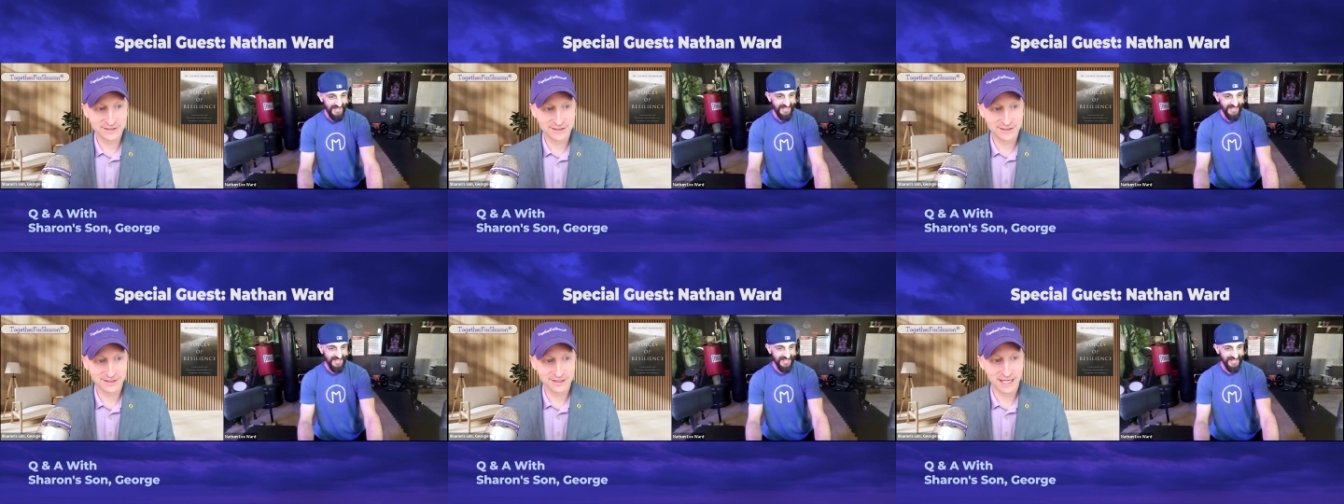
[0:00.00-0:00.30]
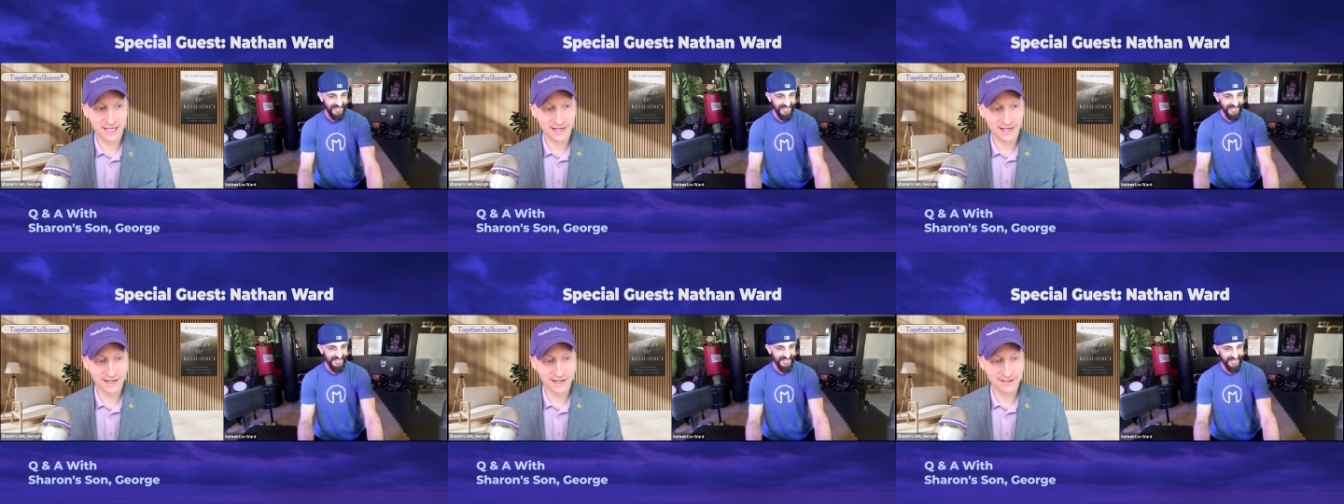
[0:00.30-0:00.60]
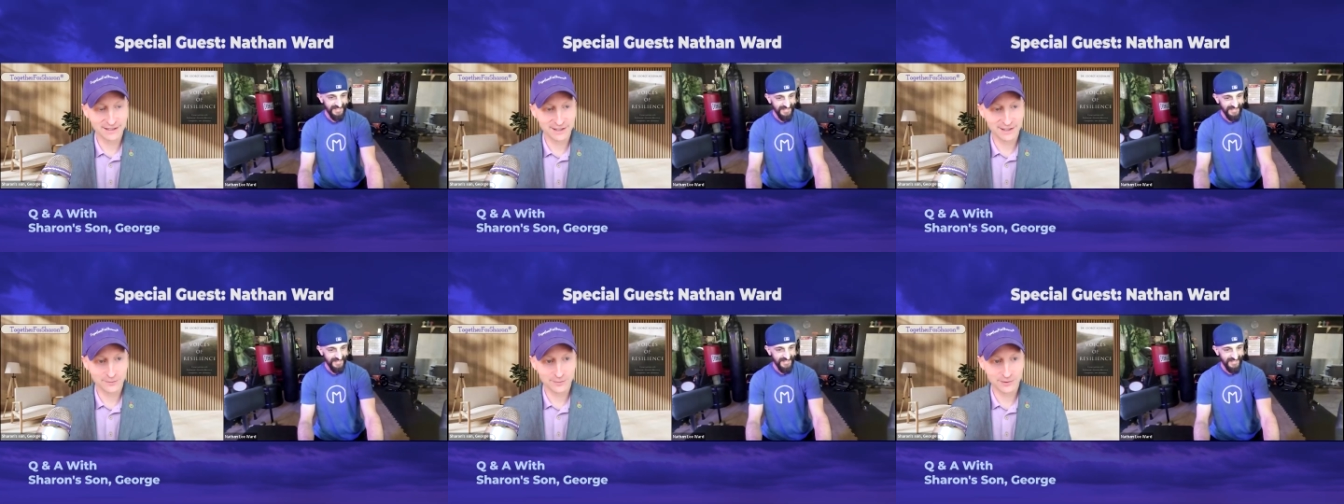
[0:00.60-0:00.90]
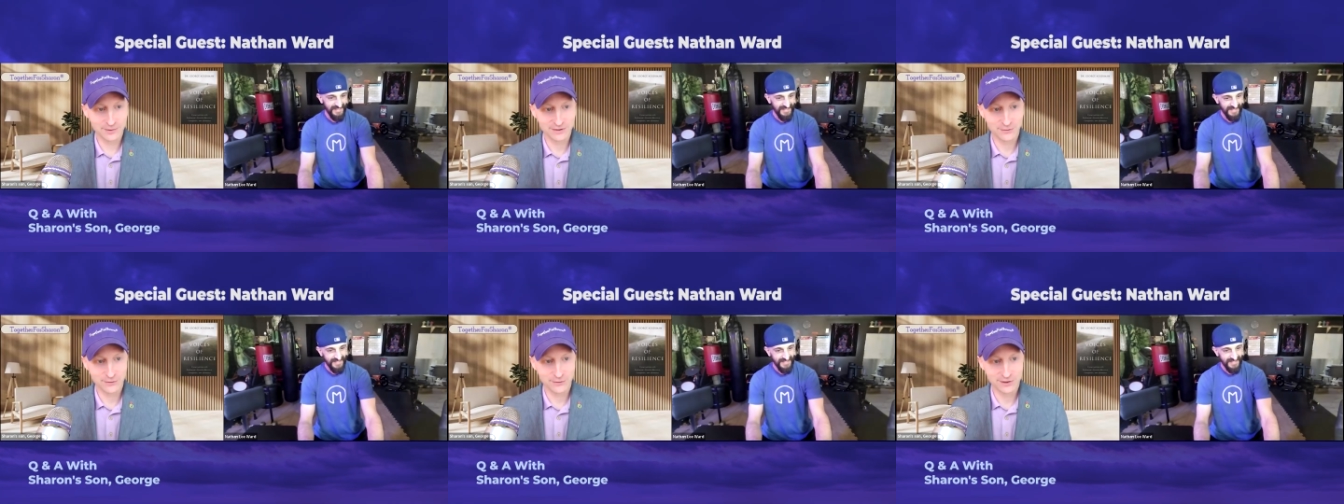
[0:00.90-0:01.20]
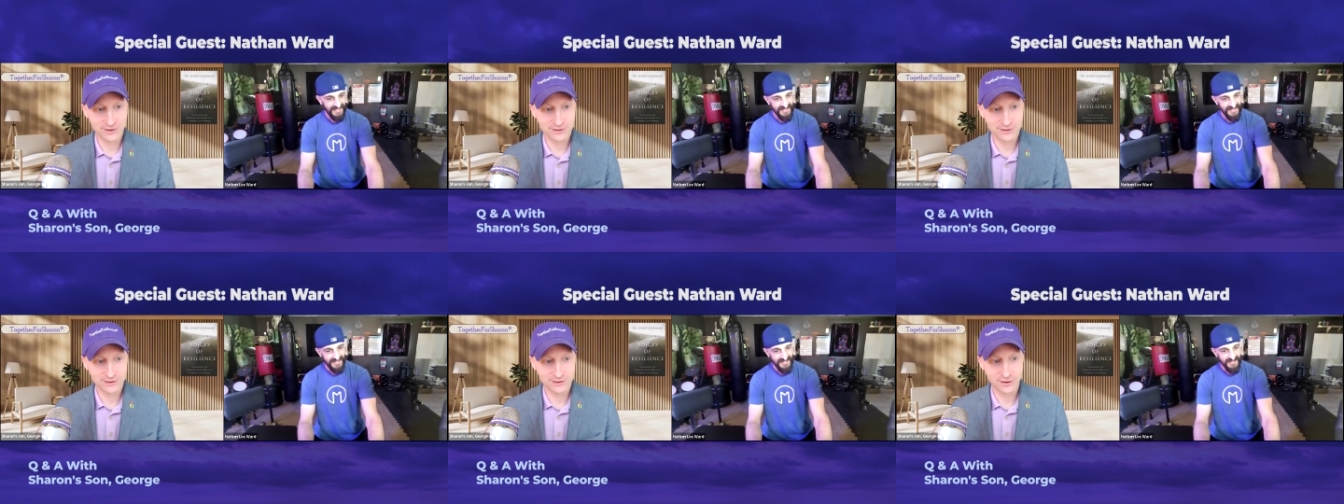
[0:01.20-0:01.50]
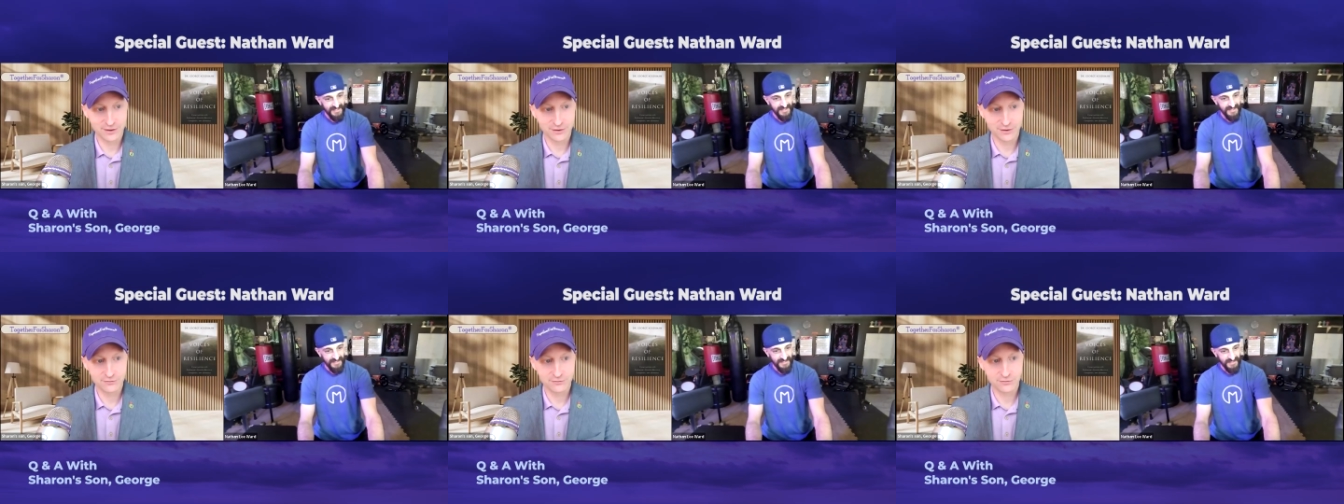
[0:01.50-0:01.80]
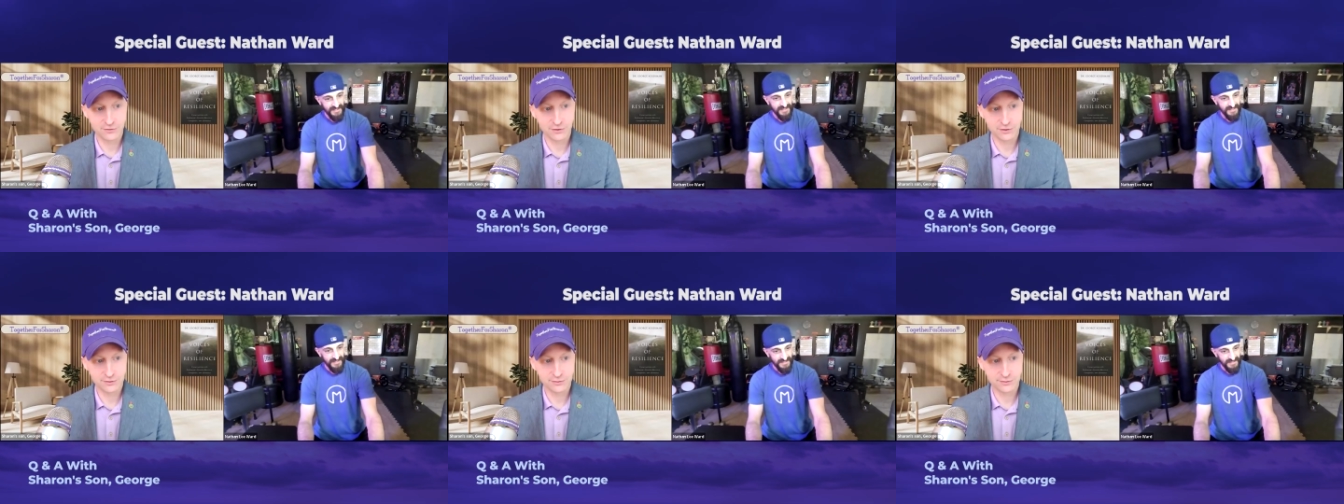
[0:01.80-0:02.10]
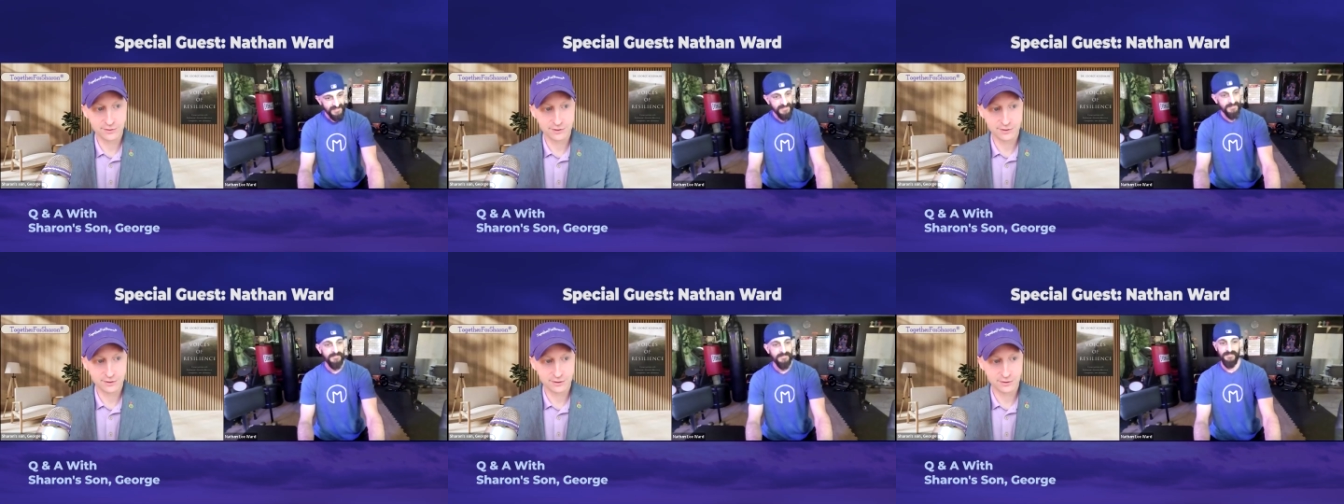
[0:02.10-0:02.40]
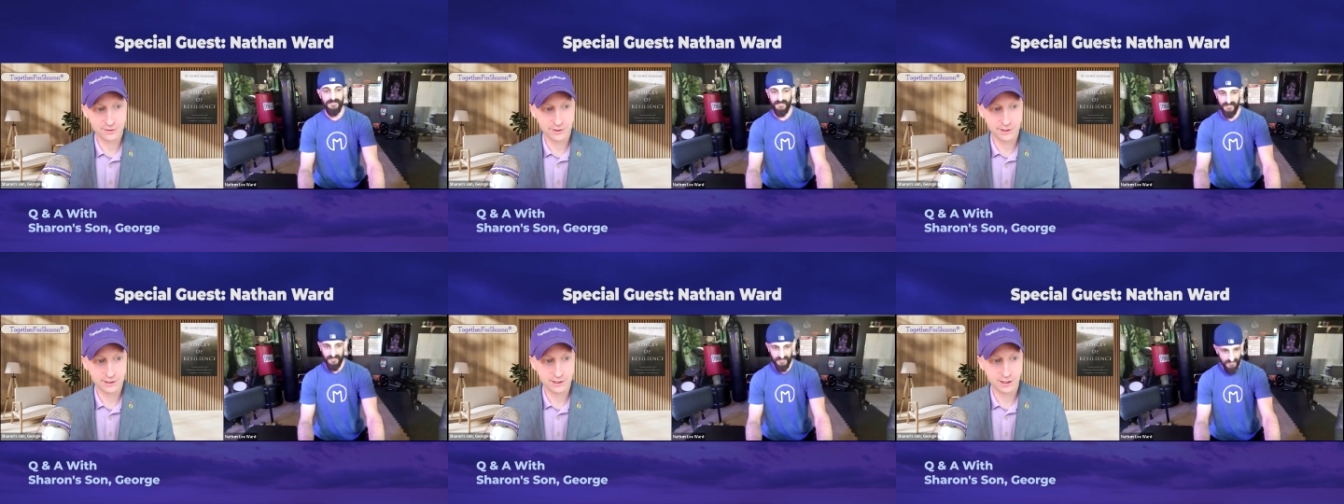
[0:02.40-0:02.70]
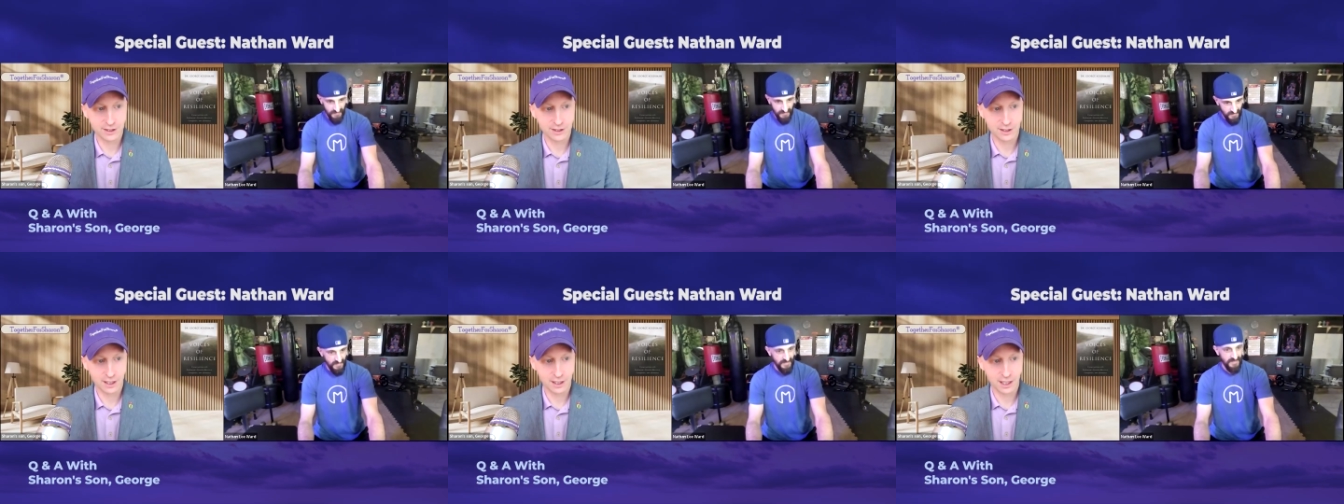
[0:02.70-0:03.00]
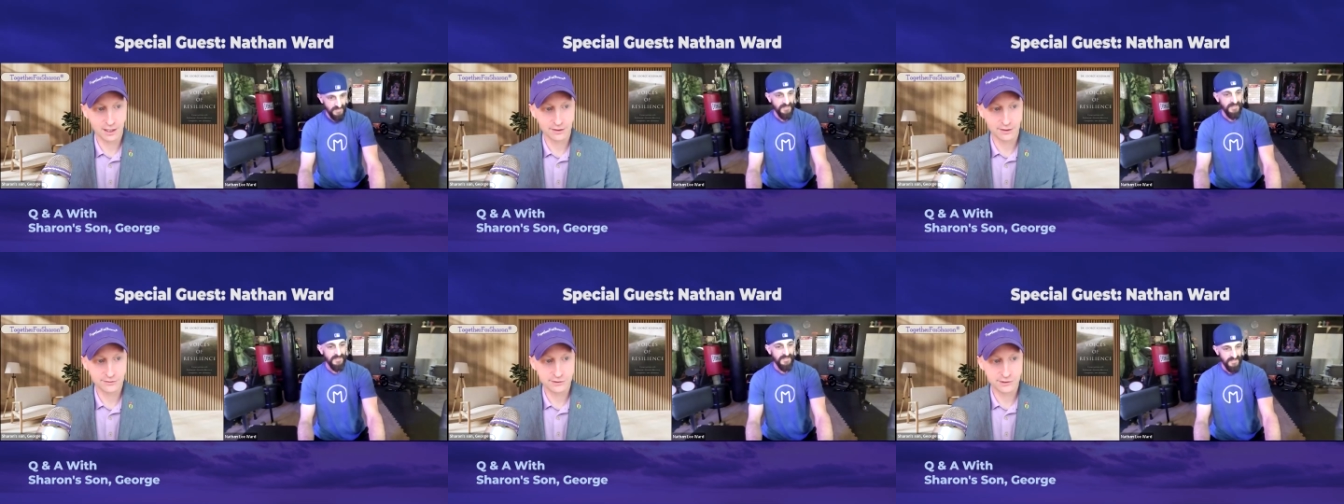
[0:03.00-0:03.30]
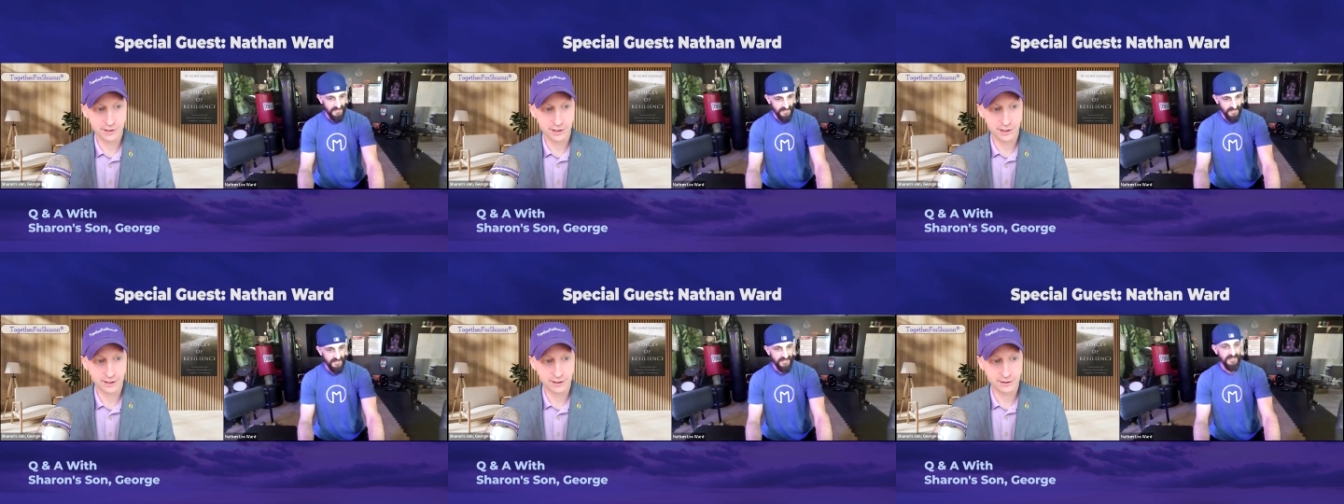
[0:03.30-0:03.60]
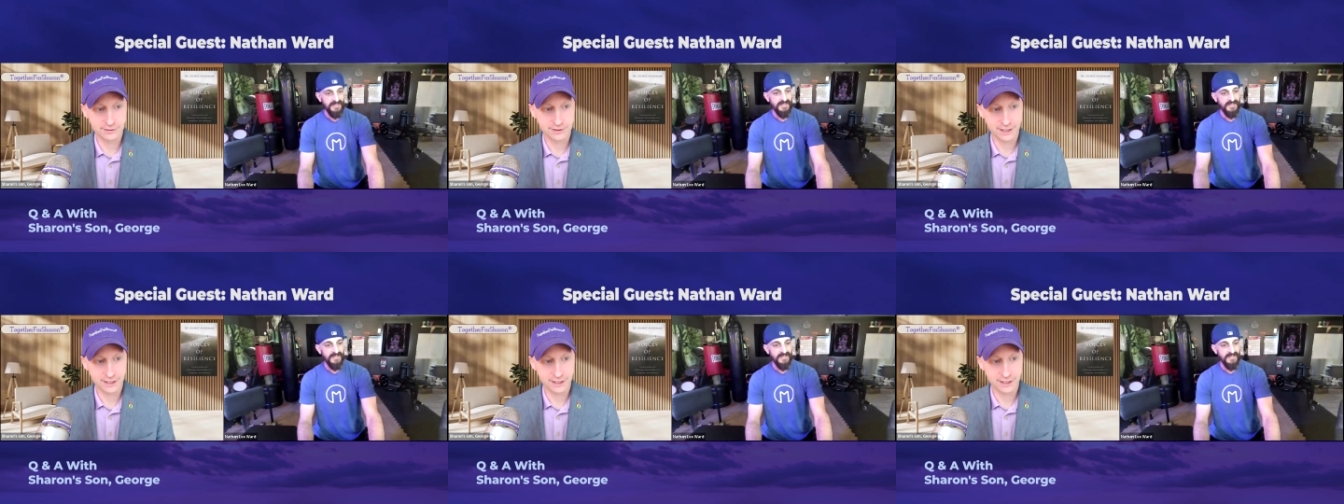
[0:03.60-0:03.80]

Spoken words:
And then I ended up in the world of law enforcement, so we did a lot of training.